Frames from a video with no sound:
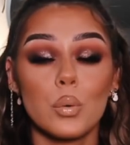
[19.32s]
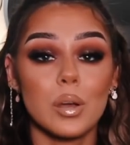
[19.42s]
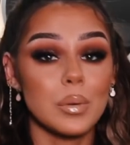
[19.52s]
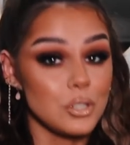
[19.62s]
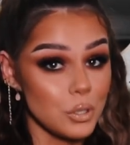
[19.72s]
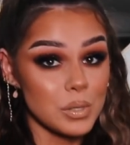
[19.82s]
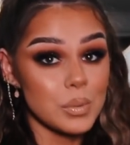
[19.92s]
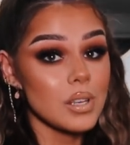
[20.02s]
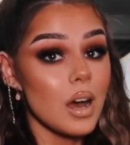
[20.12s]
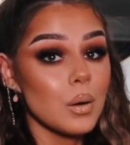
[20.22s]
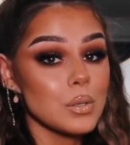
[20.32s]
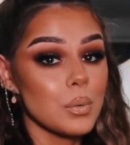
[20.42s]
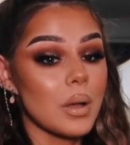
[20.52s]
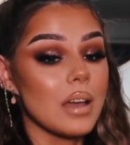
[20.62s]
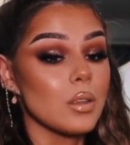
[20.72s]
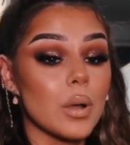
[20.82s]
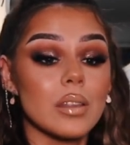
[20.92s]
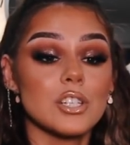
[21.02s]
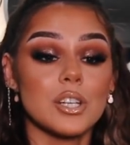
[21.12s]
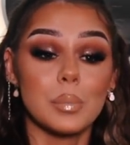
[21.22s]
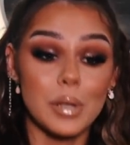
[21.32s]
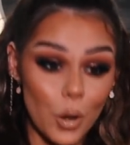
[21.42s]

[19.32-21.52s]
quicker we do as we told, okay, the quicker this shit will be